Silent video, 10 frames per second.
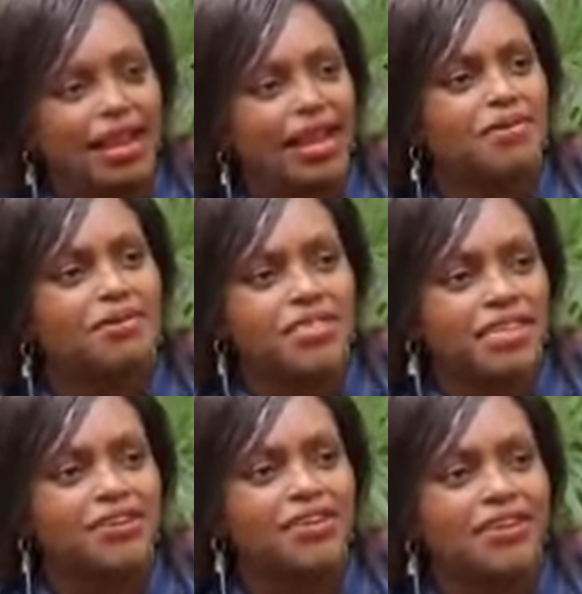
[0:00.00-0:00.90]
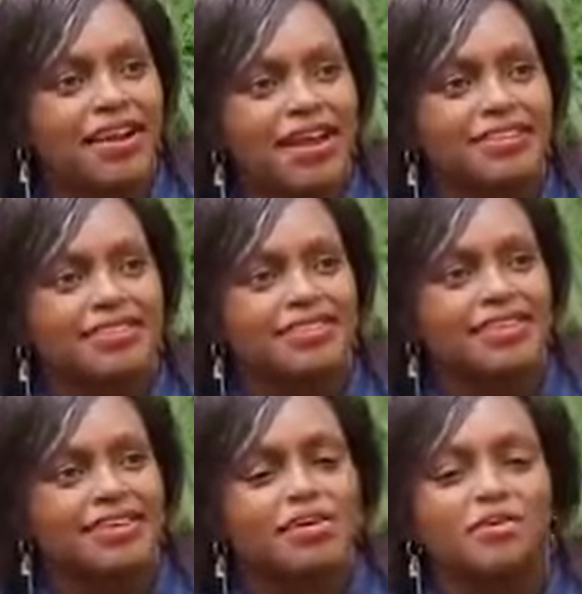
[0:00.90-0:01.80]
Yeah, water your grass.
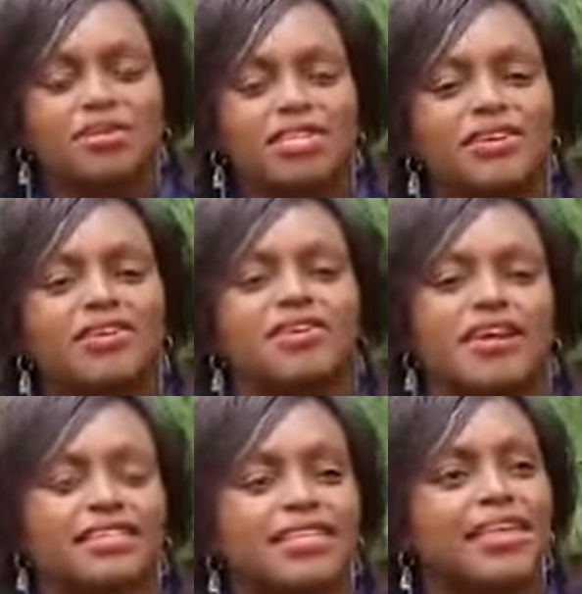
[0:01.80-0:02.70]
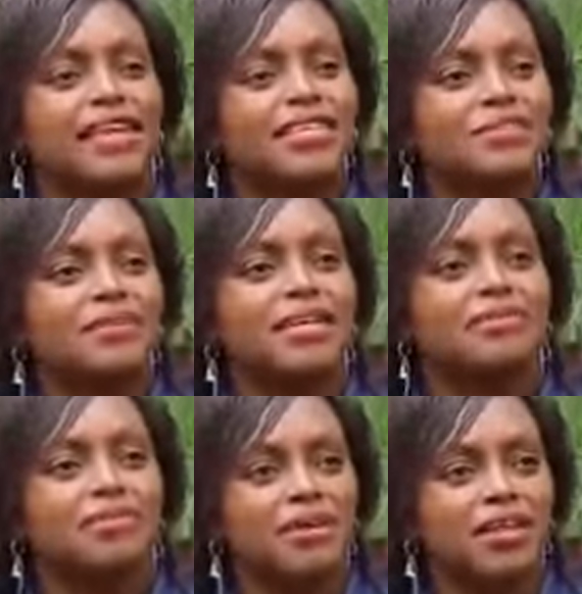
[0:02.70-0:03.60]
Water your grass, and that is what
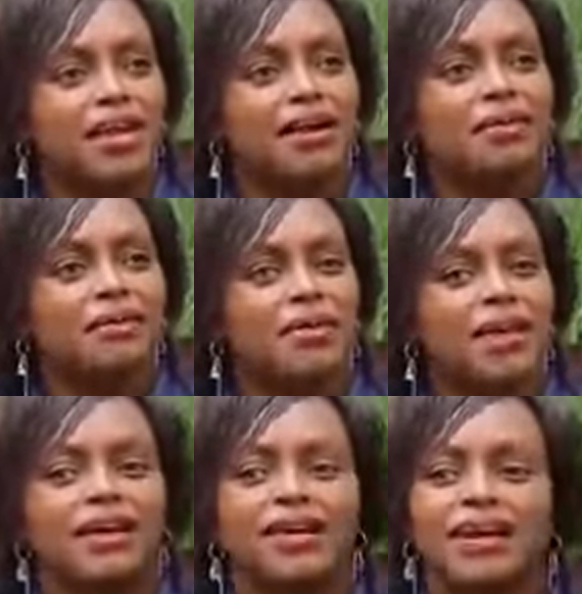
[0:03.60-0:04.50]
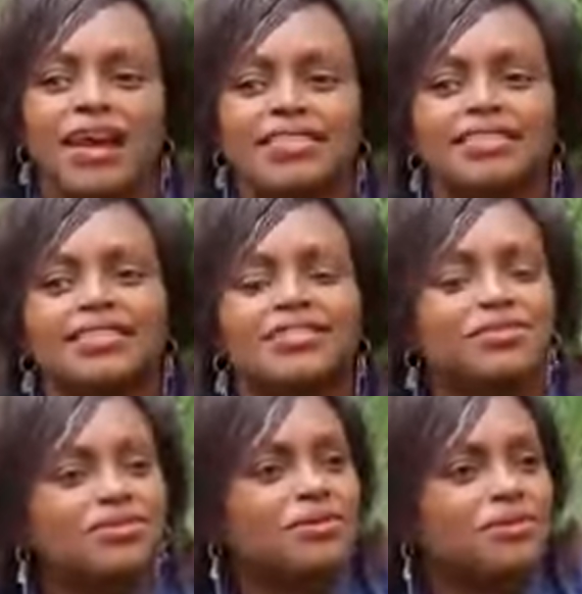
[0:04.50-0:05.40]
I'm doing now. Grass
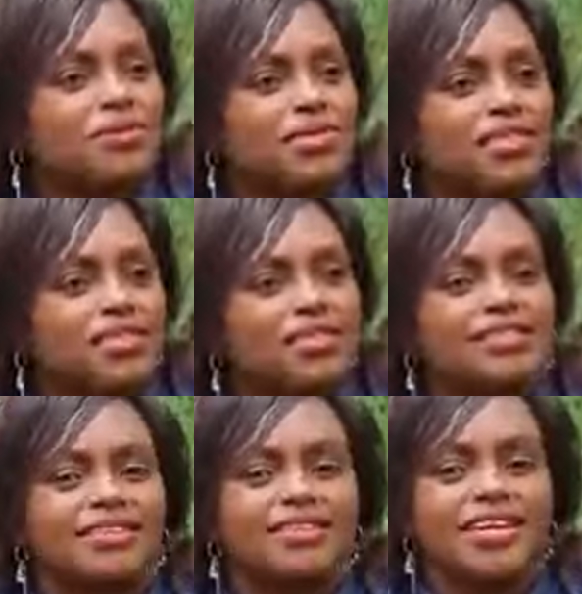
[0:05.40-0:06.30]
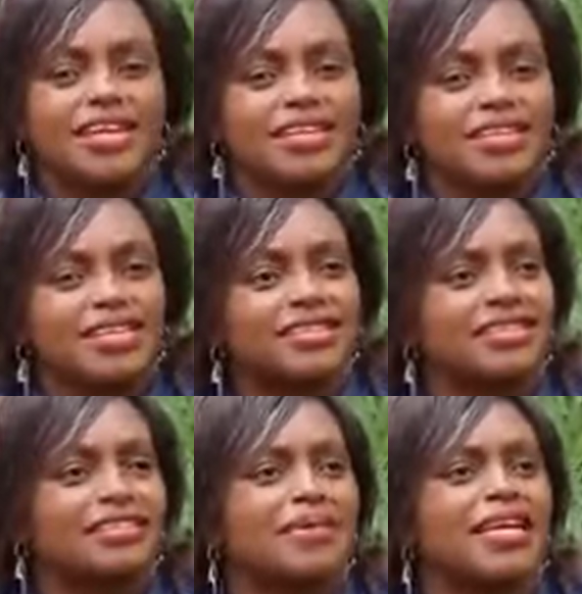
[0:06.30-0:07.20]
is also good. It's green.
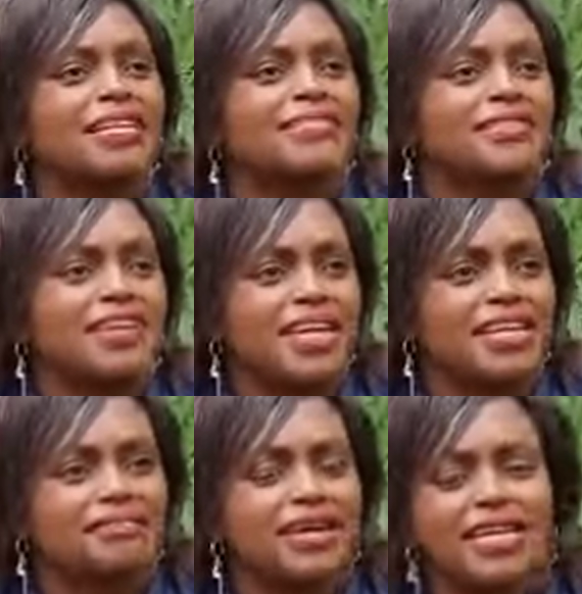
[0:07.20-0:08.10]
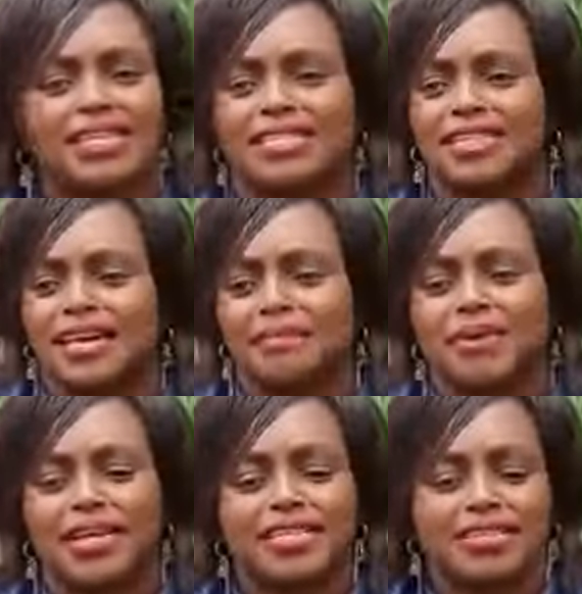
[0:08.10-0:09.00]
Make it green. Make
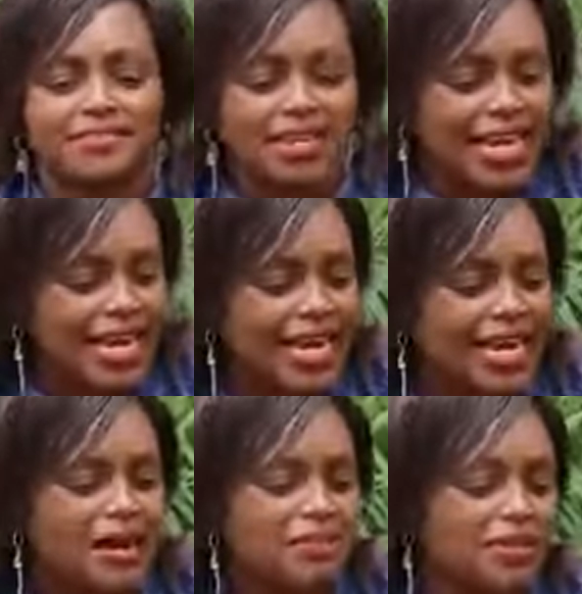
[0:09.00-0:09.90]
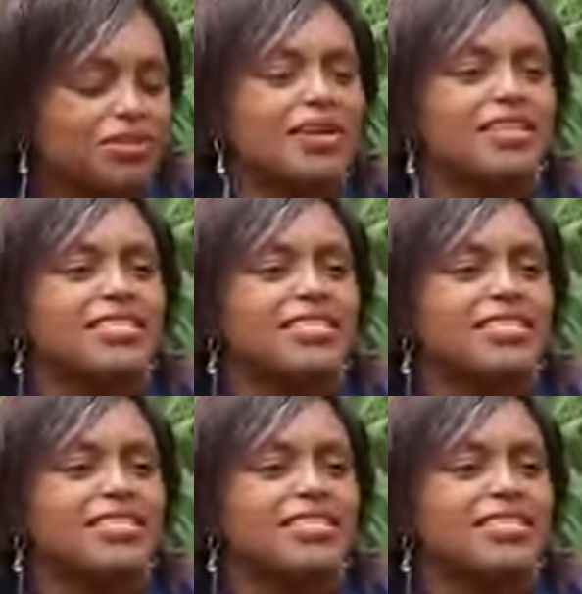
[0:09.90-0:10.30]
it even like a carpet.